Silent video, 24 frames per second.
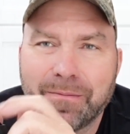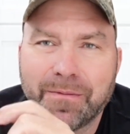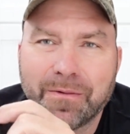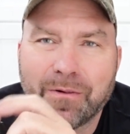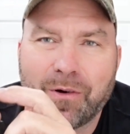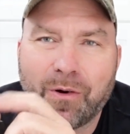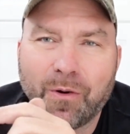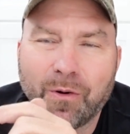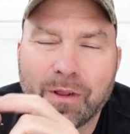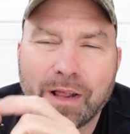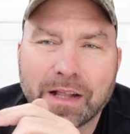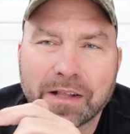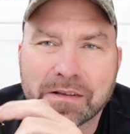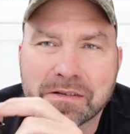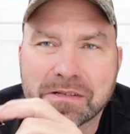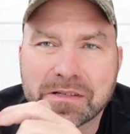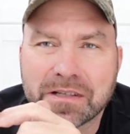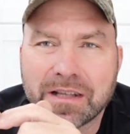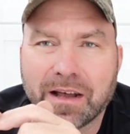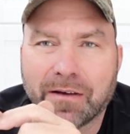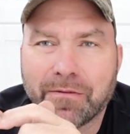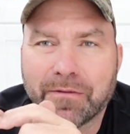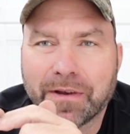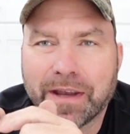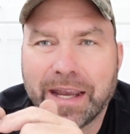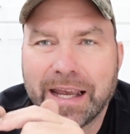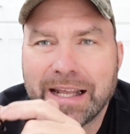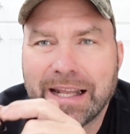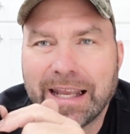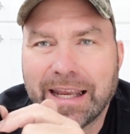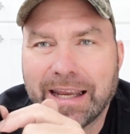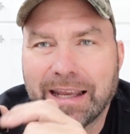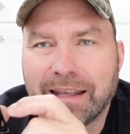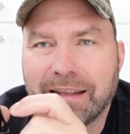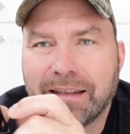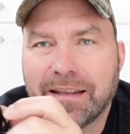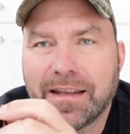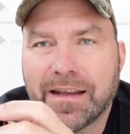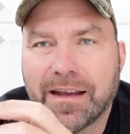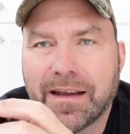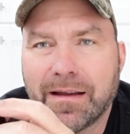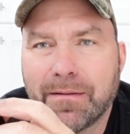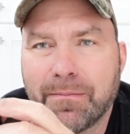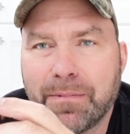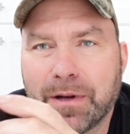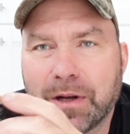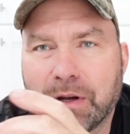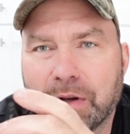a whole lot of stuff getting in
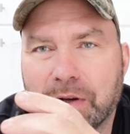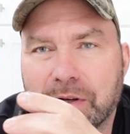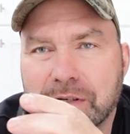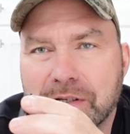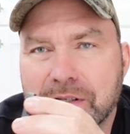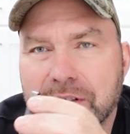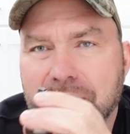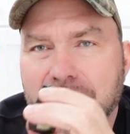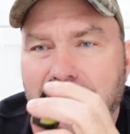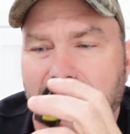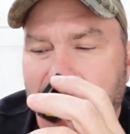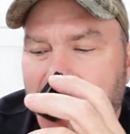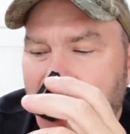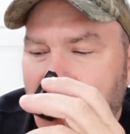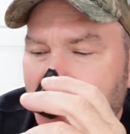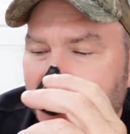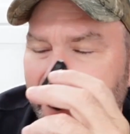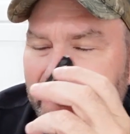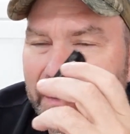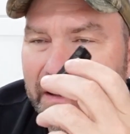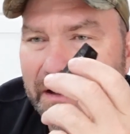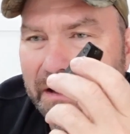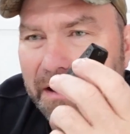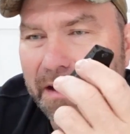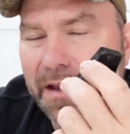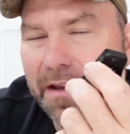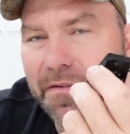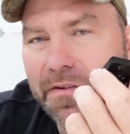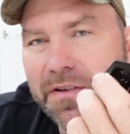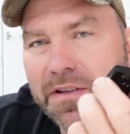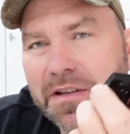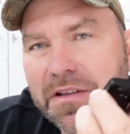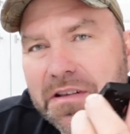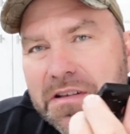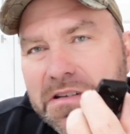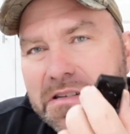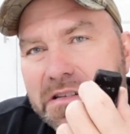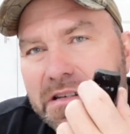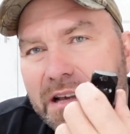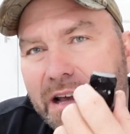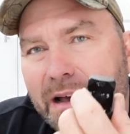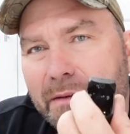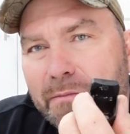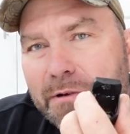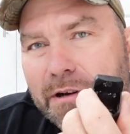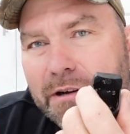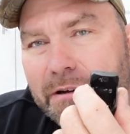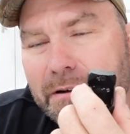there because even in the
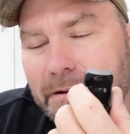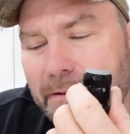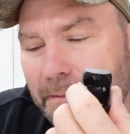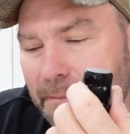summer,